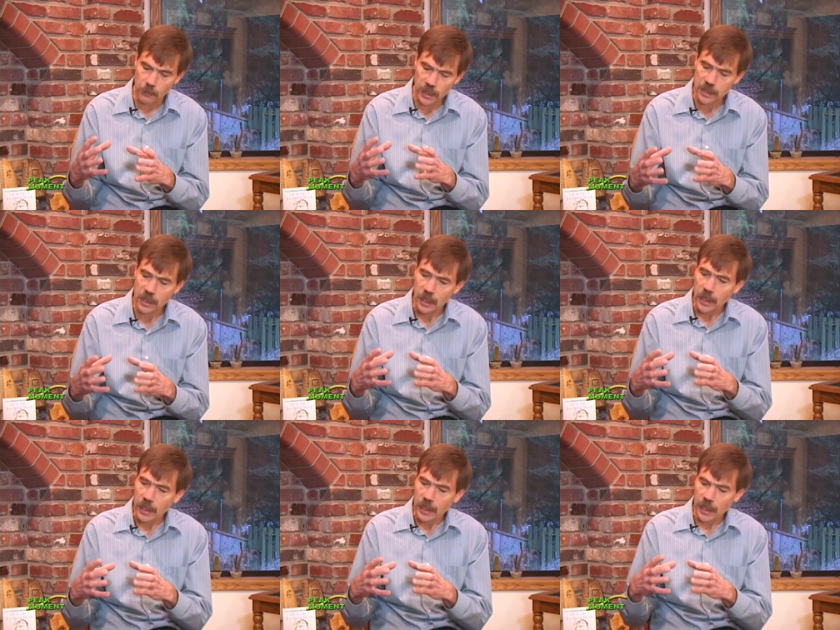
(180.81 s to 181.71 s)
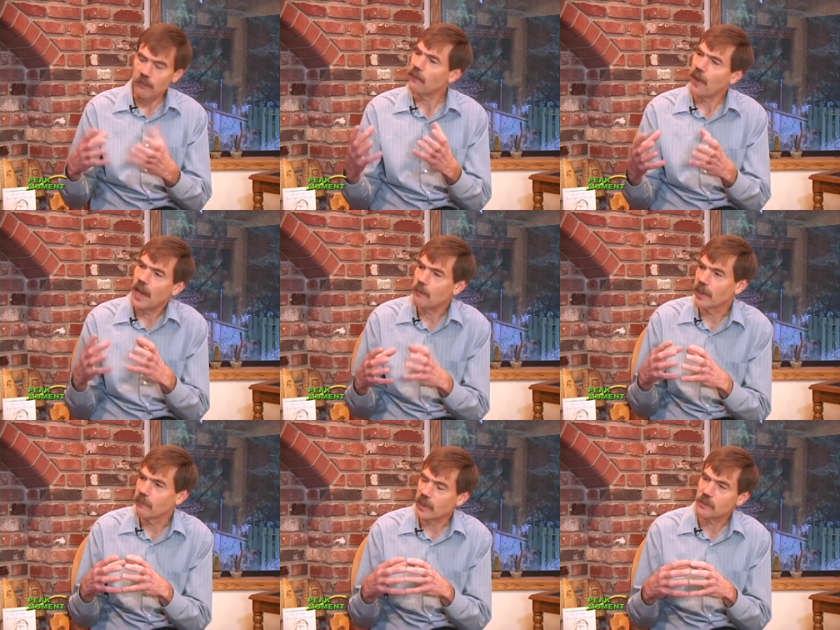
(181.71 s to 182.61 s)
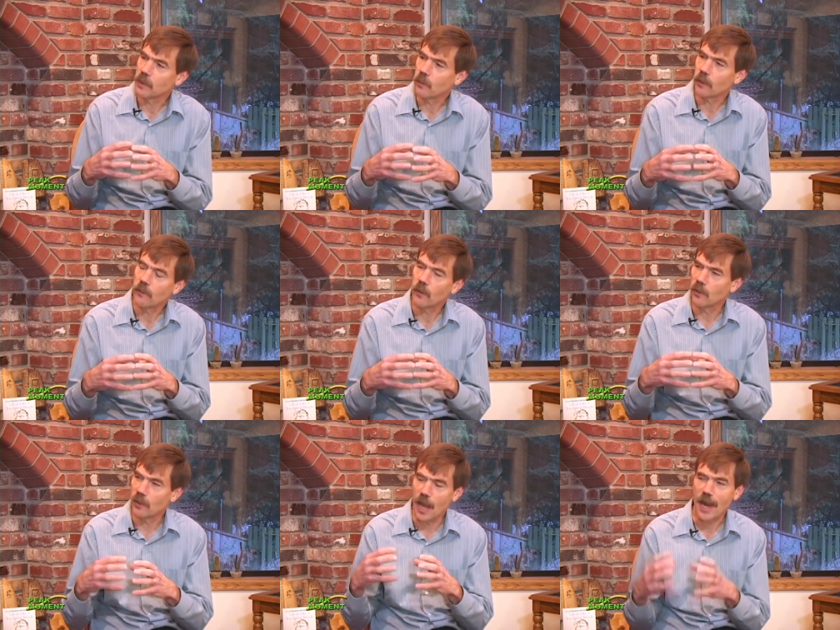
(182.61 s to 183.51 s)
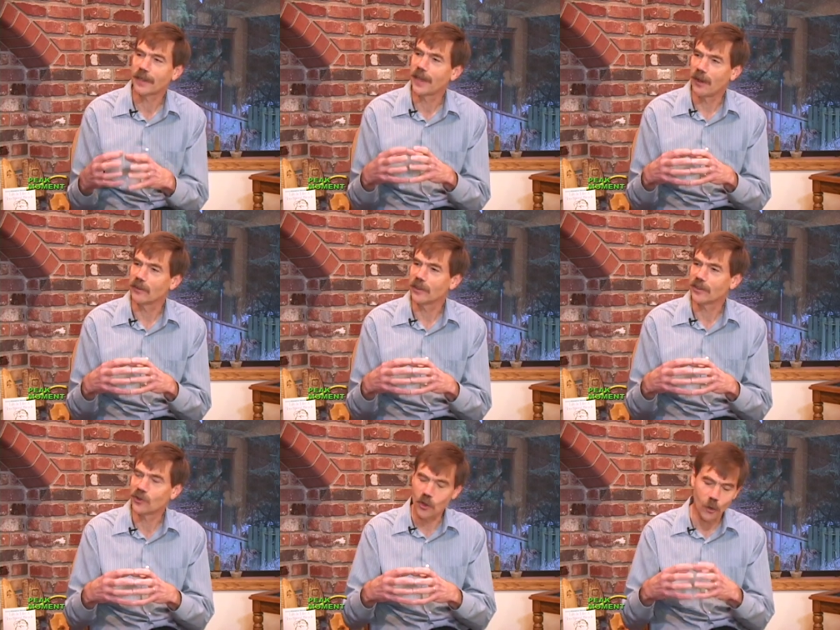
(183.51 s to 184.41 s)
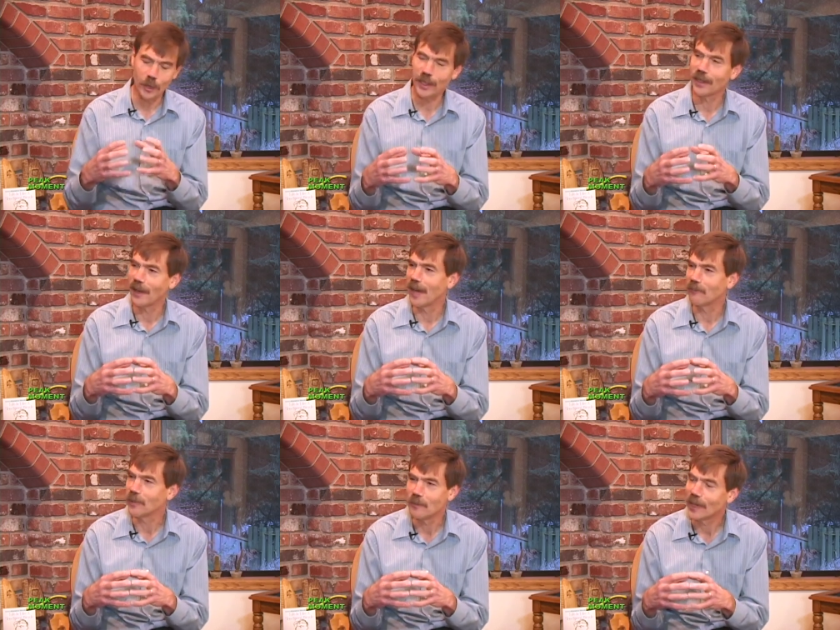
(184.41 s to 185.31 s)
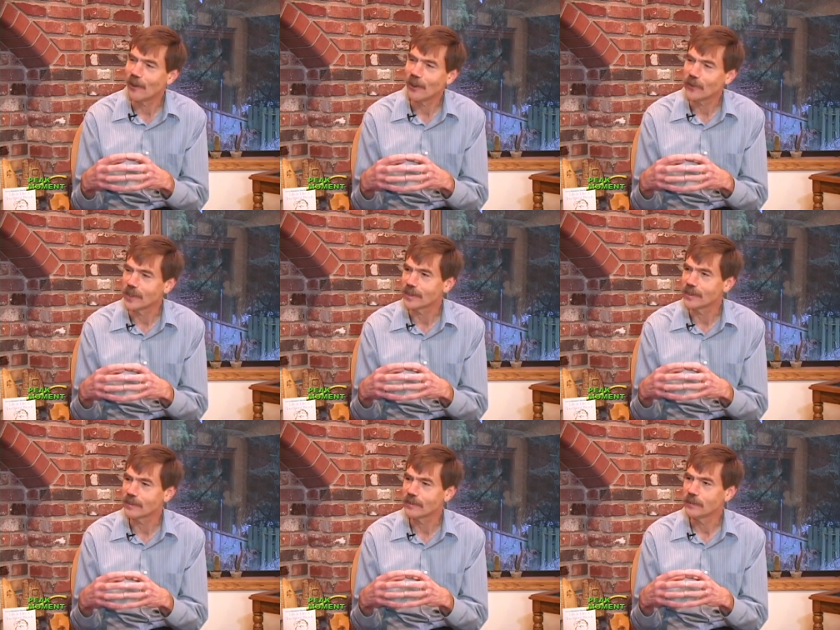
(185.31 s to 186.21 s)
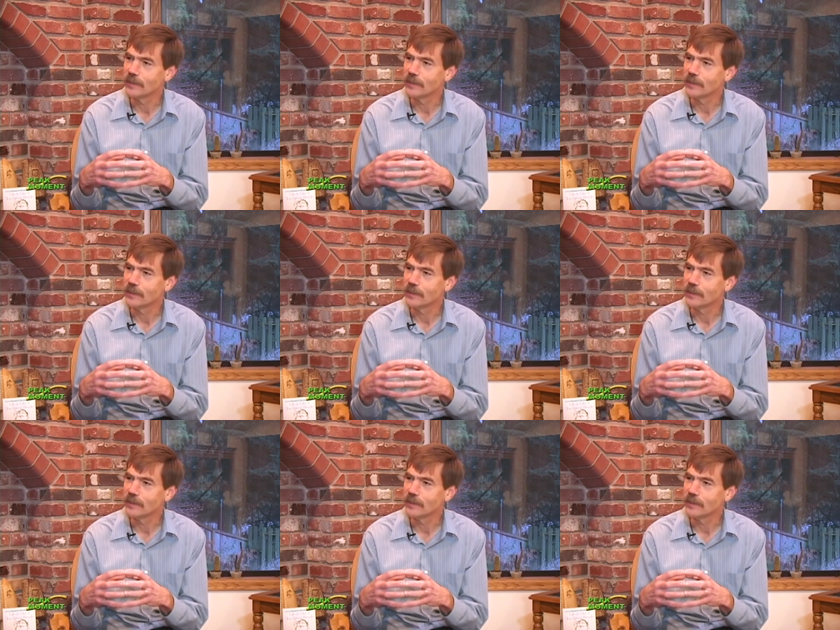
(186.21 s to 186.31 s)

Because even if I have my investment portfolio locked down, it's totally in line with the peak oil thesis.